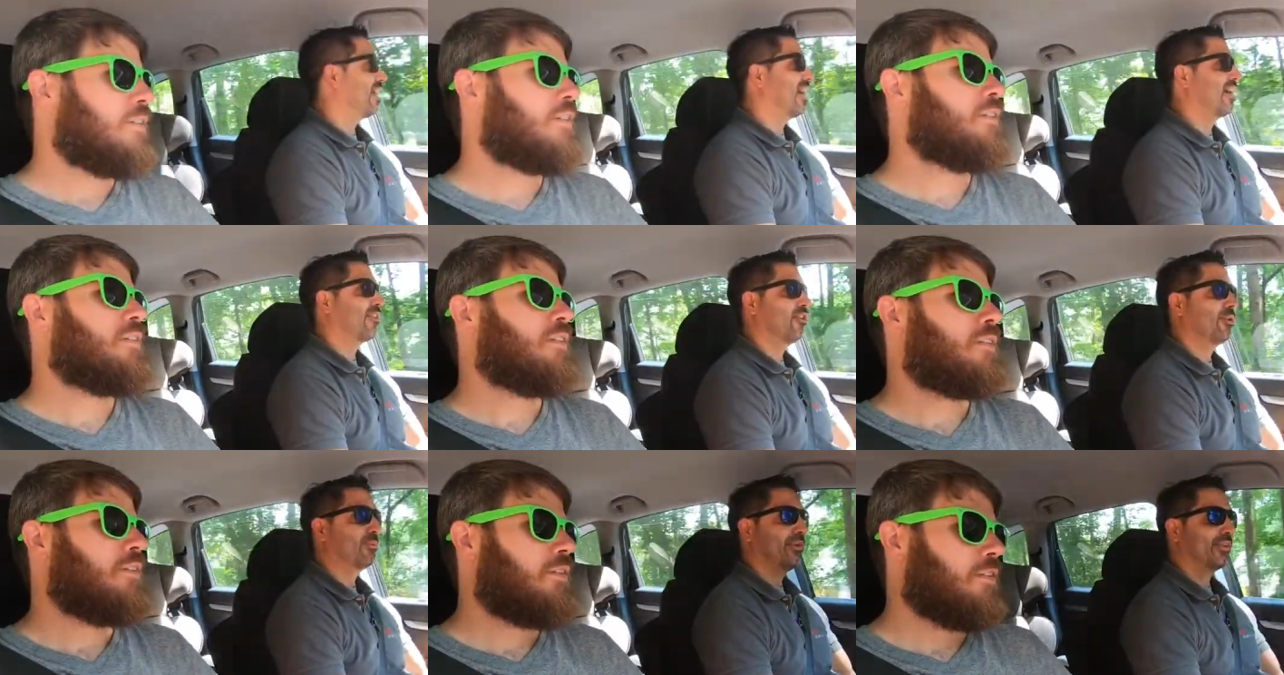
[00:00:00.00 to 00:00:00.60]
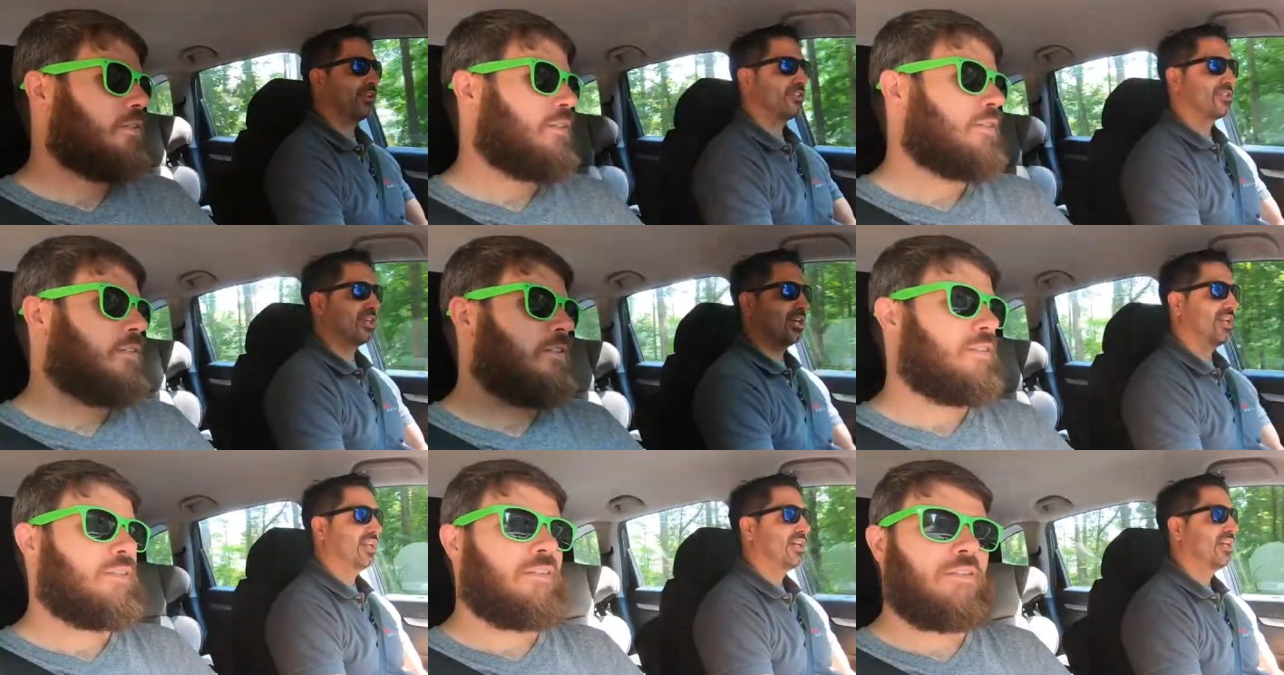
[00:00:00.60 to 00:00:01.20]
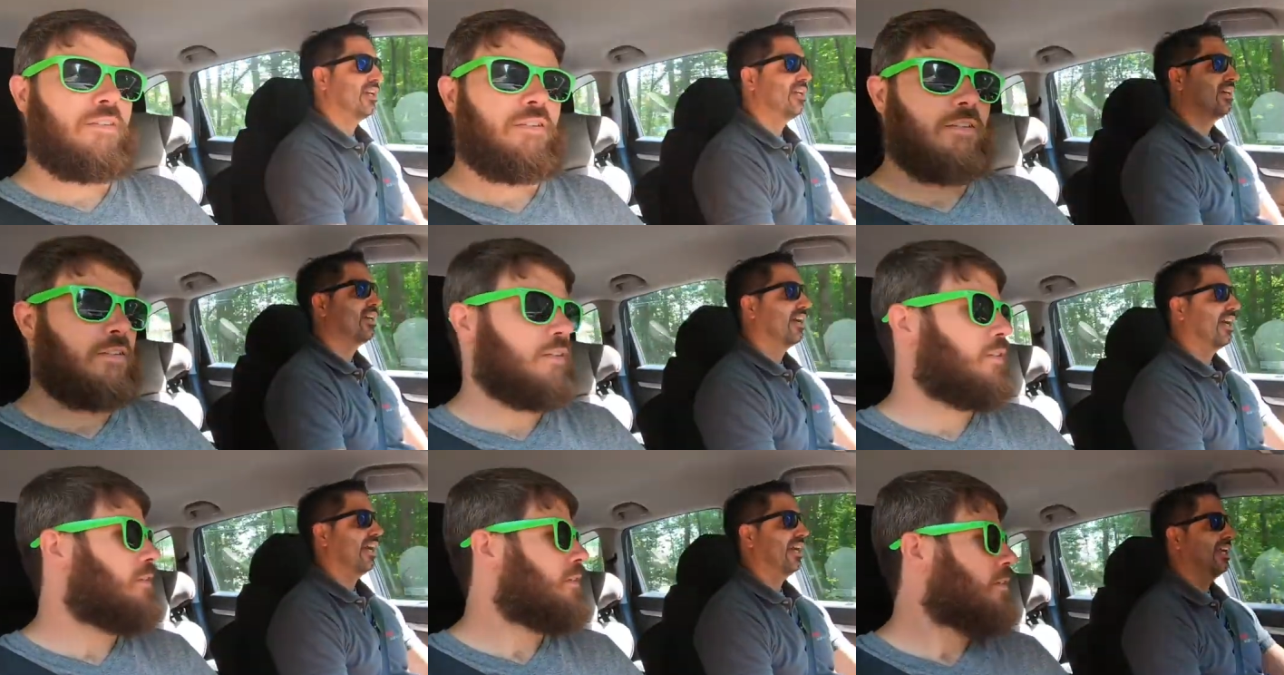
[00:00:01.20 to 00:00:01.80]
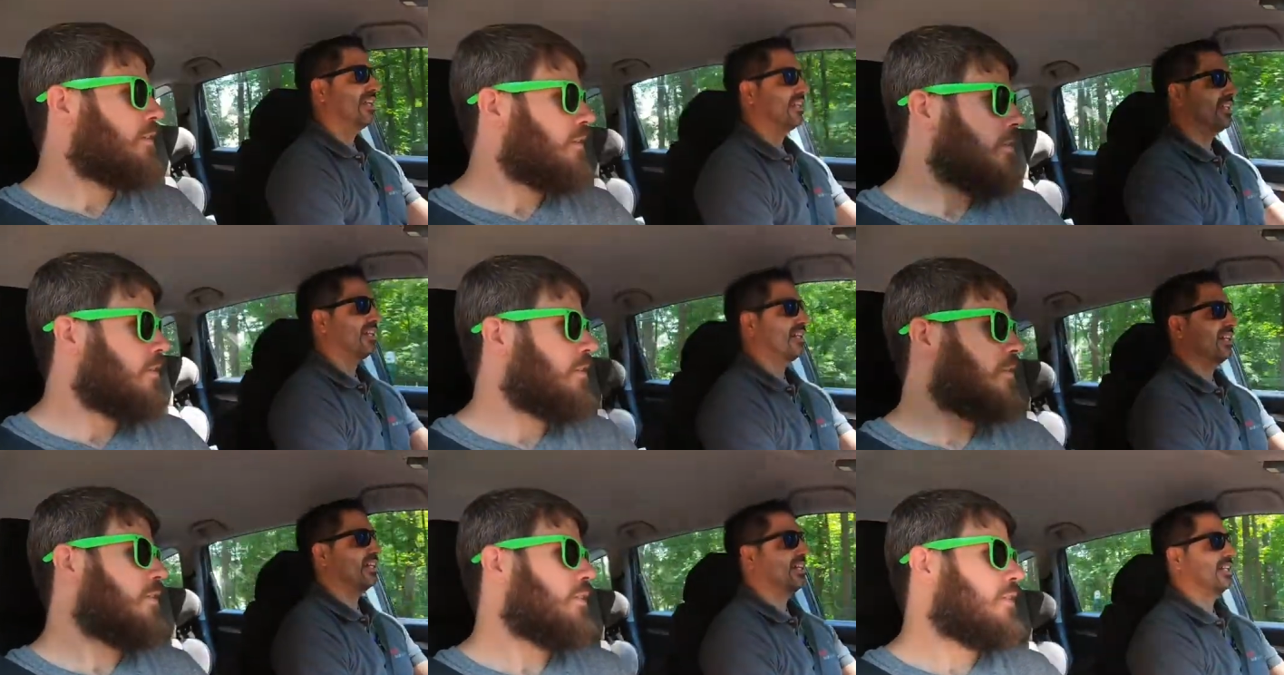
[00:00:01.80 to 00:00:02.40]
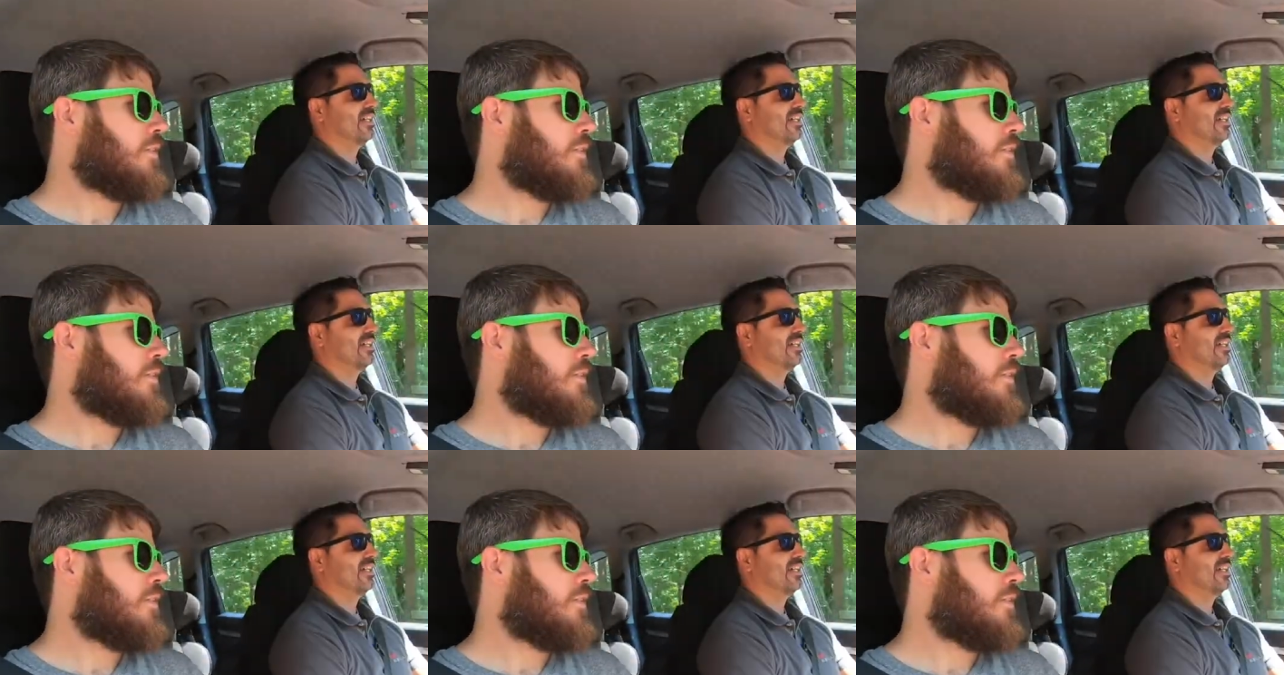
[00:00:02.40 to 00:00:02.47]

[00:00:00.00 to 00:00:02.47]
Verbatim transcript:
Speaker 1: I grew up with their son, and uh,